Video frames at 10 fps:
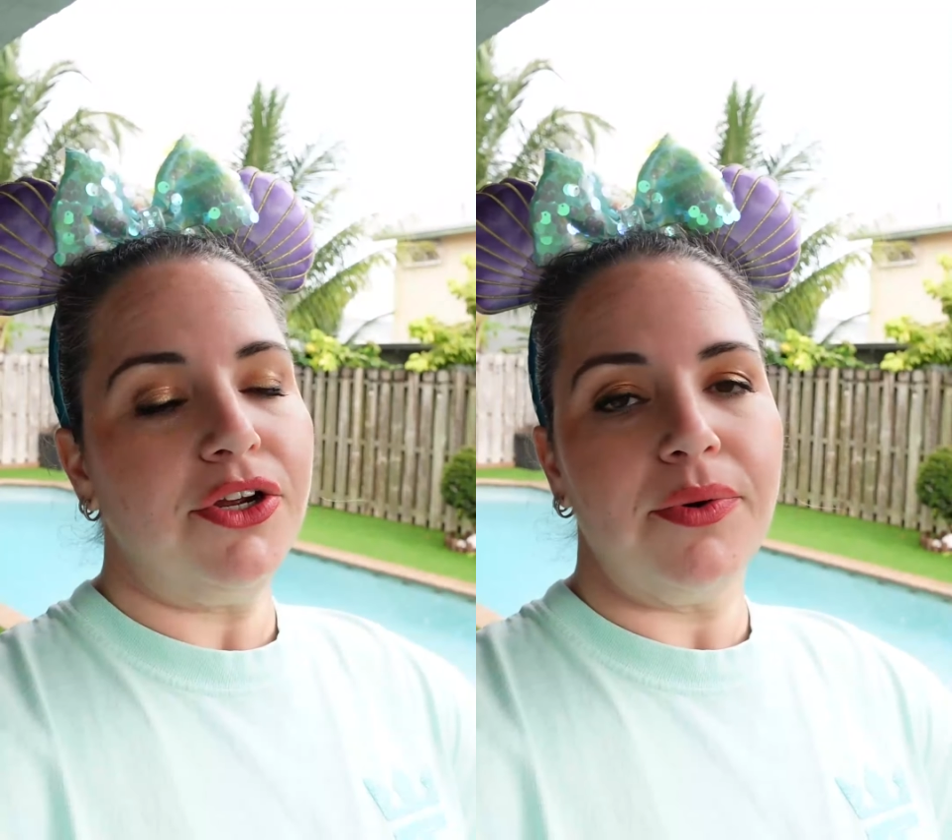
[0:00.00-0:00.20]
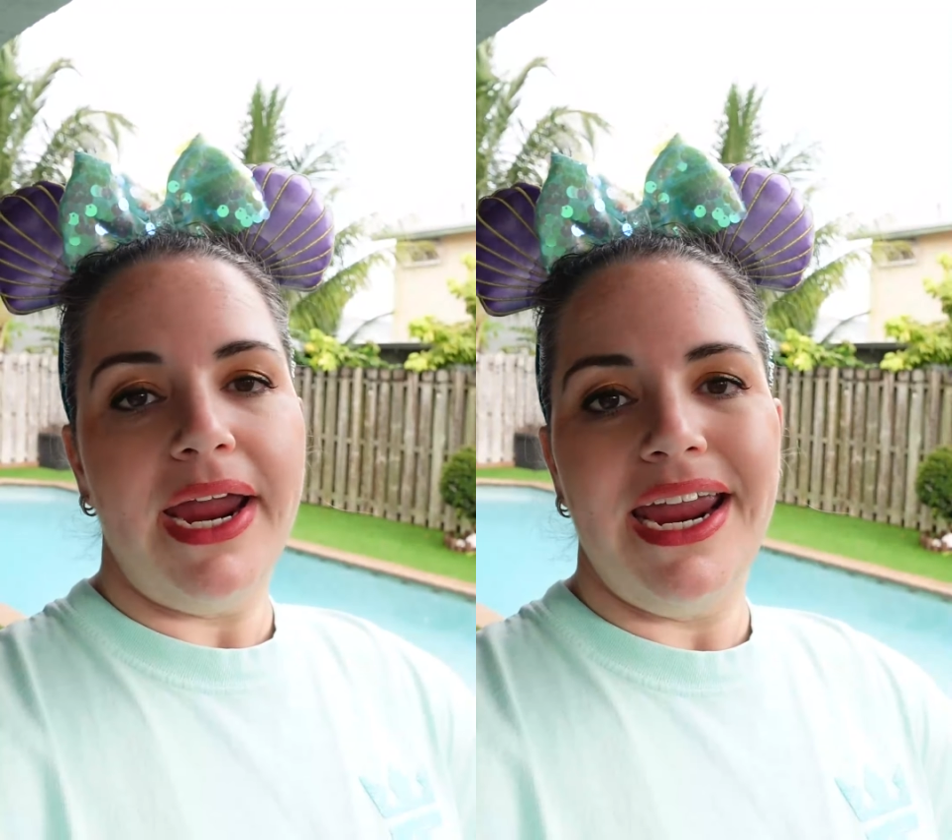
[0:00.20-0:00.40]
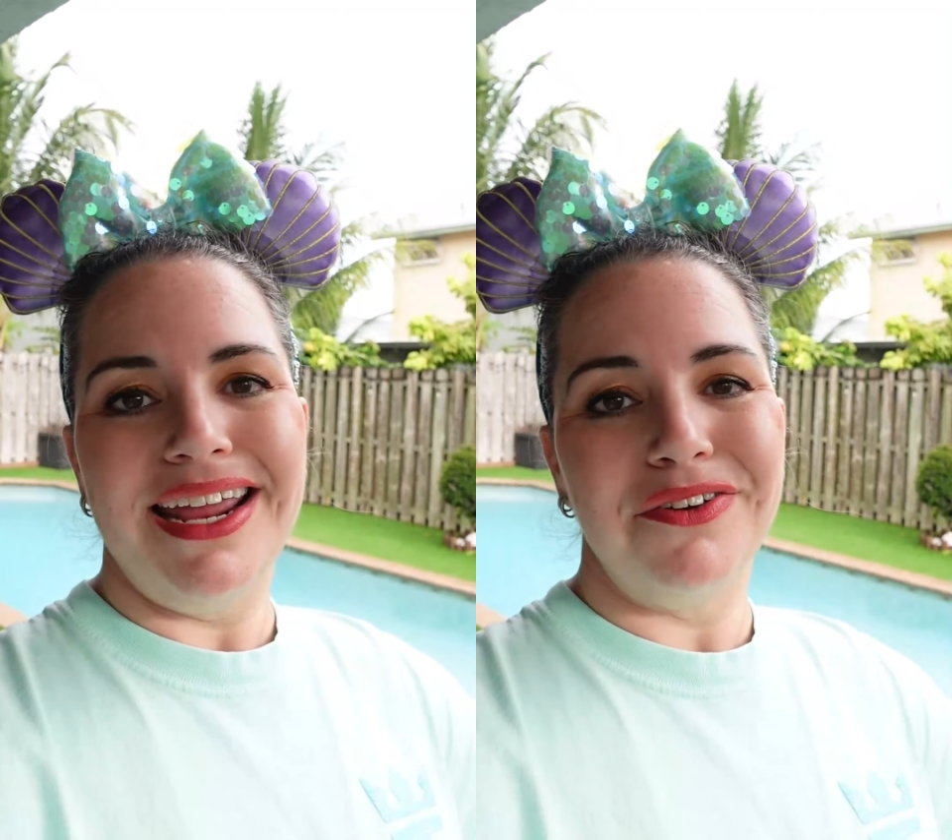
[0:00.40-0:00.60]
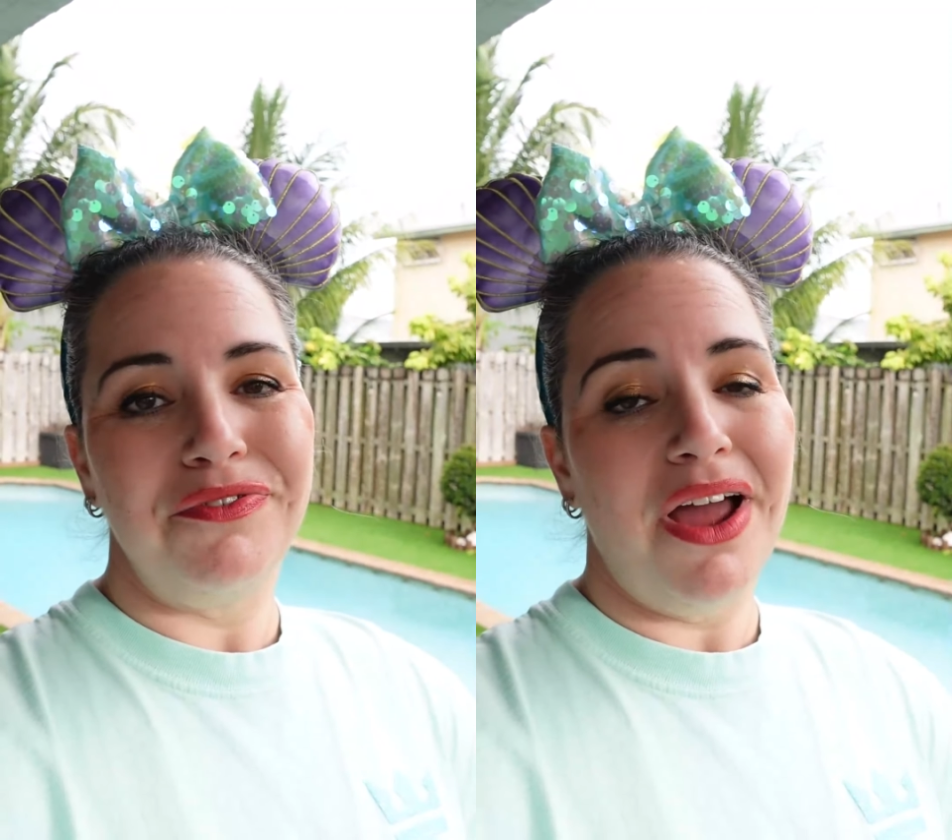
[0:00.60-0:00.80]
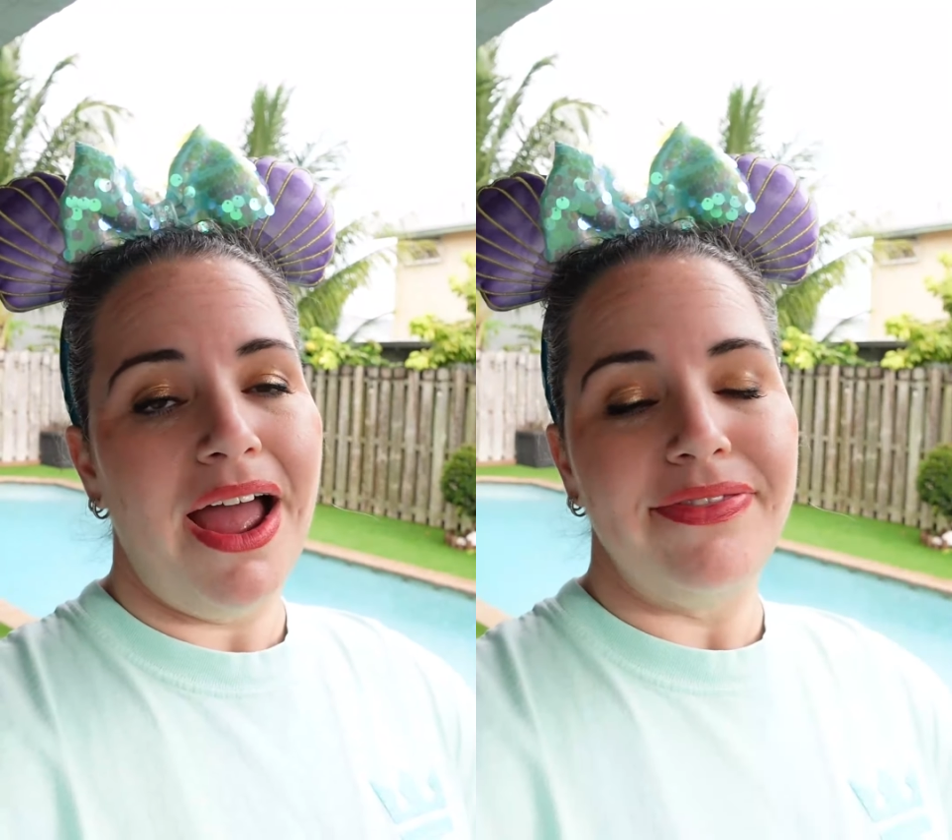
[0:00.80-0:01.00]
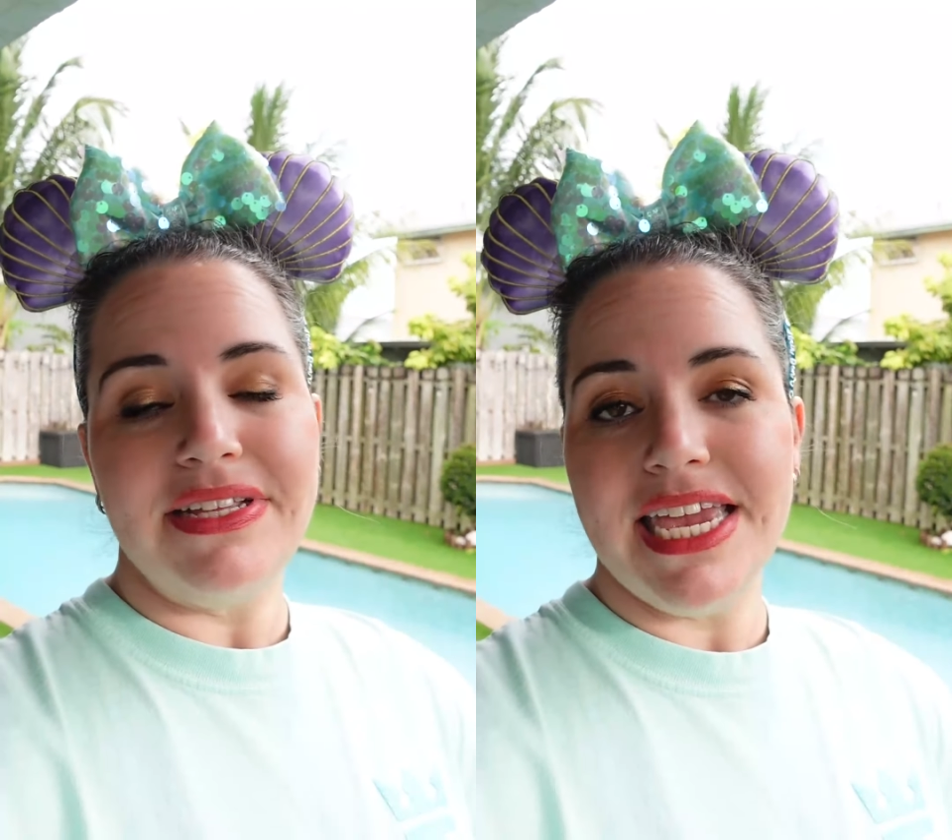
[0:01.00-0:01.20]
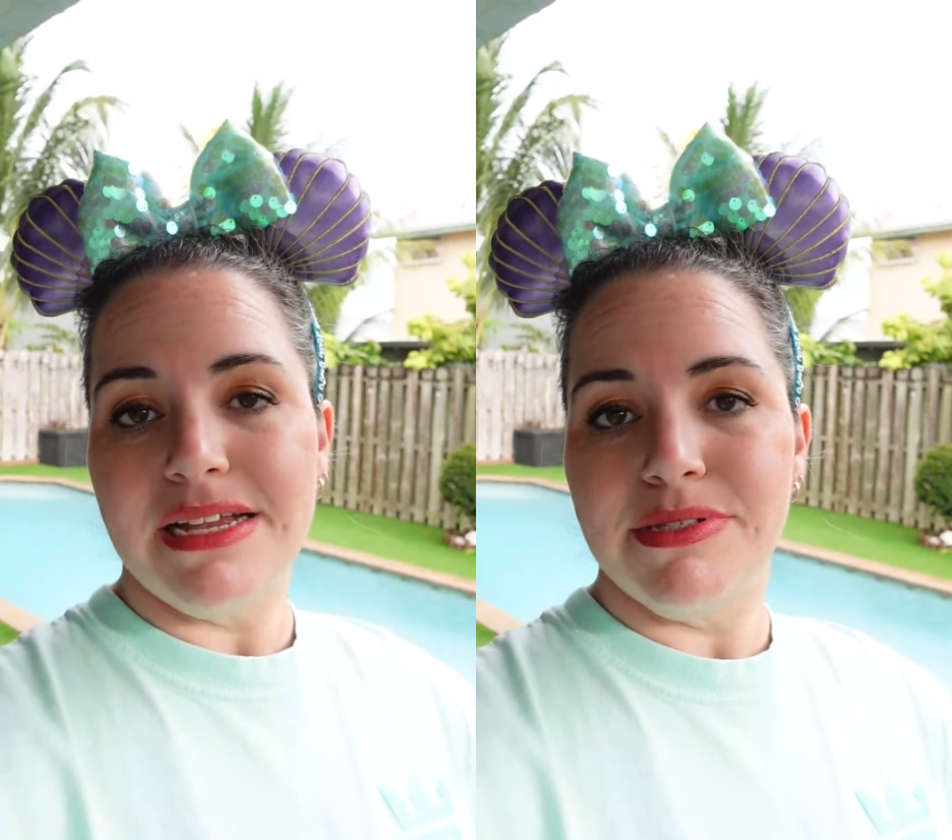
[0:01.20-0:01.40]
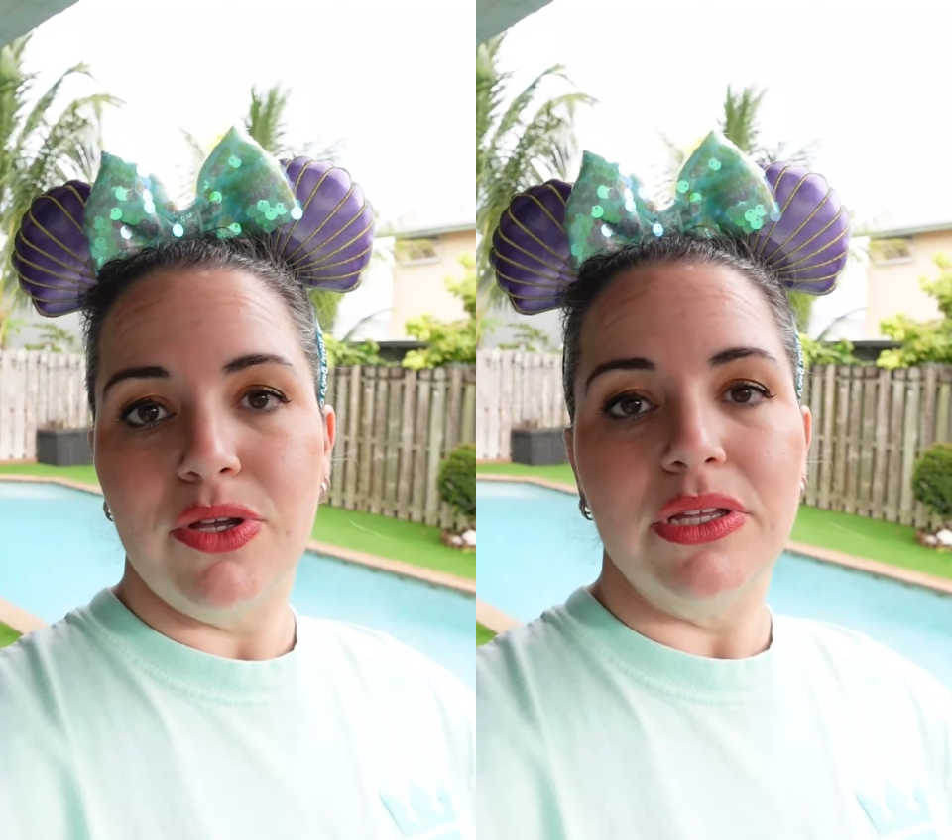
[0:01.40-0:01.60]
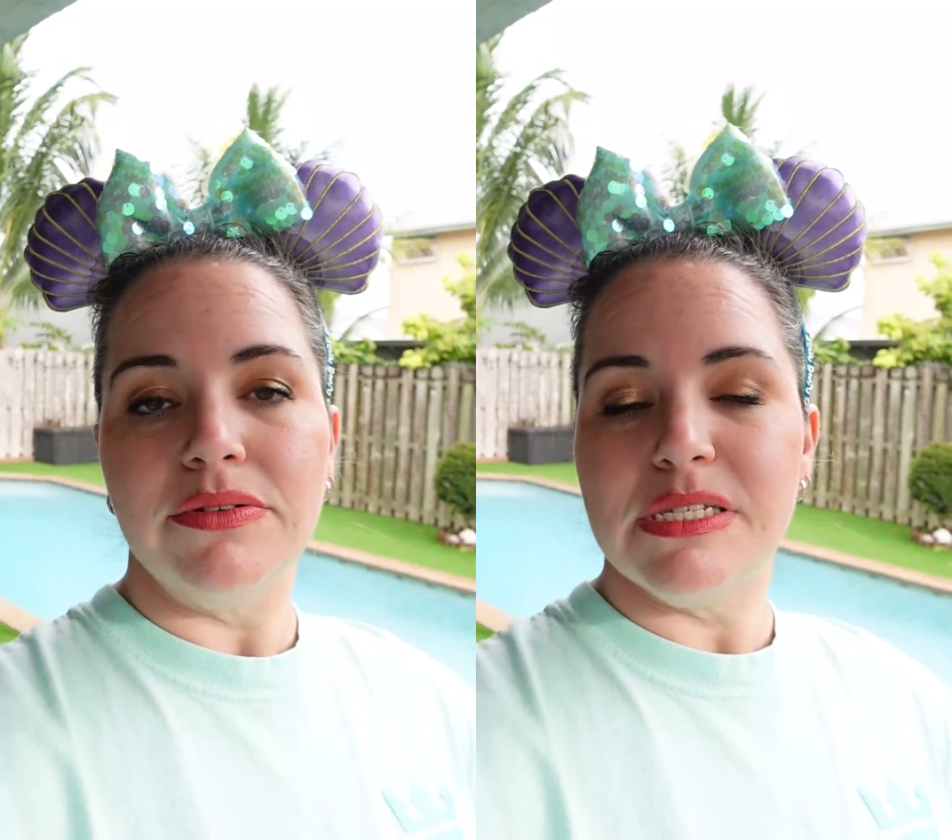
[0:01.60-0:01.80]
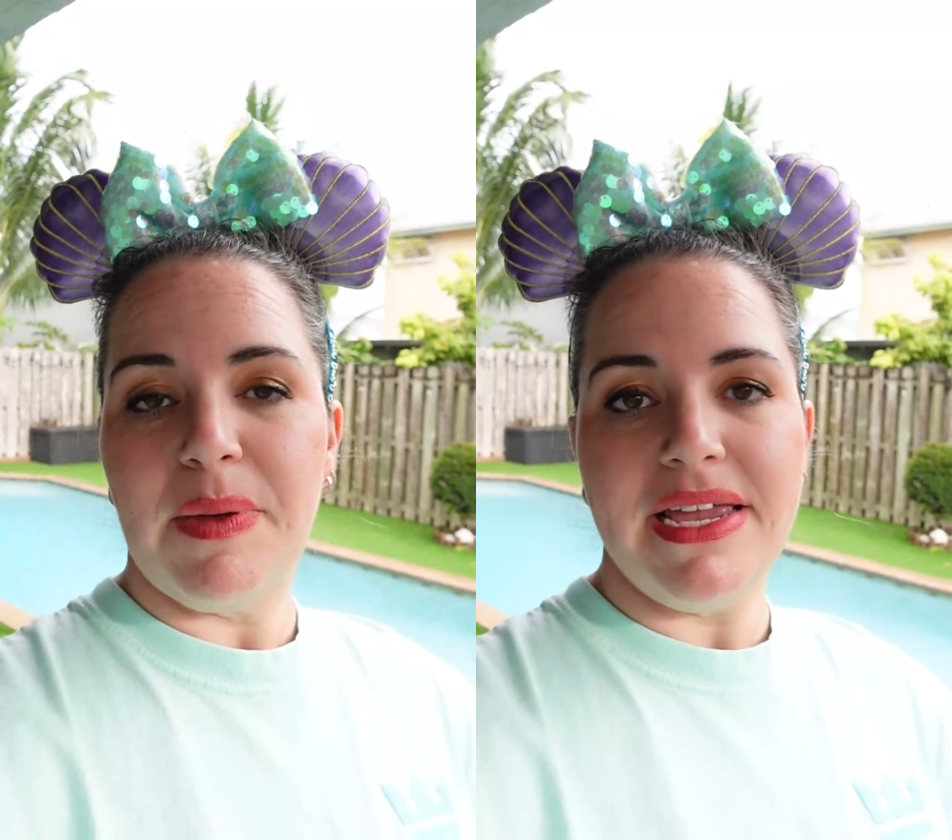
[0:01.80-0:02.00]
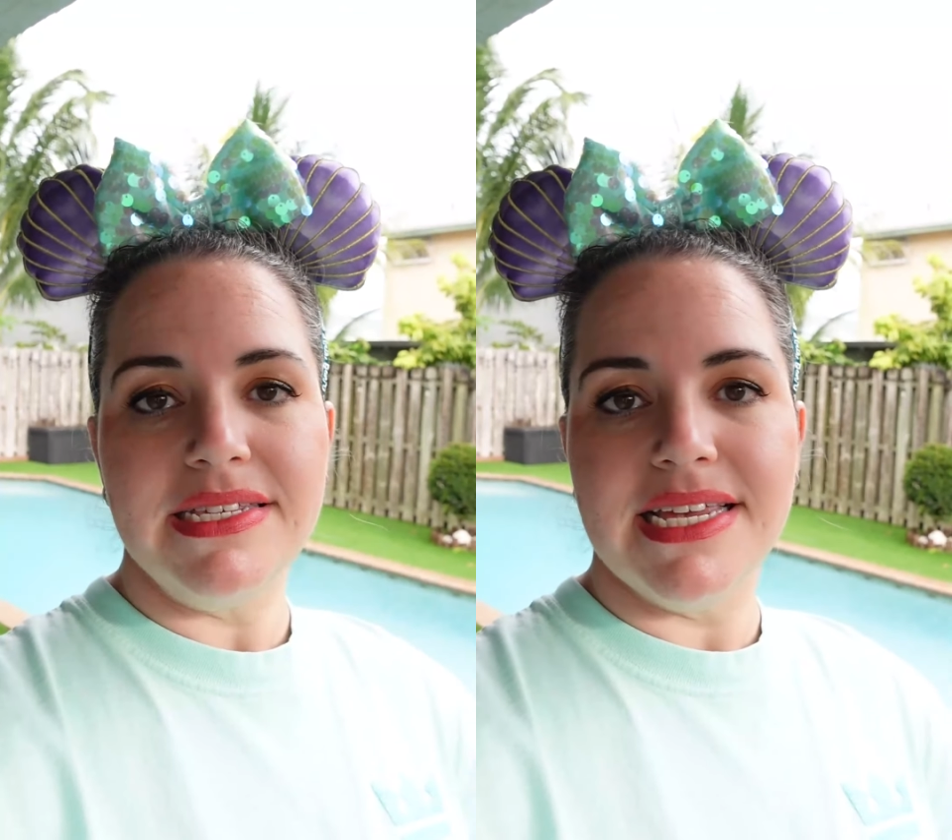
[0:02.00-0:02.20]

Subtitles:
great, and if not, they take up so little space,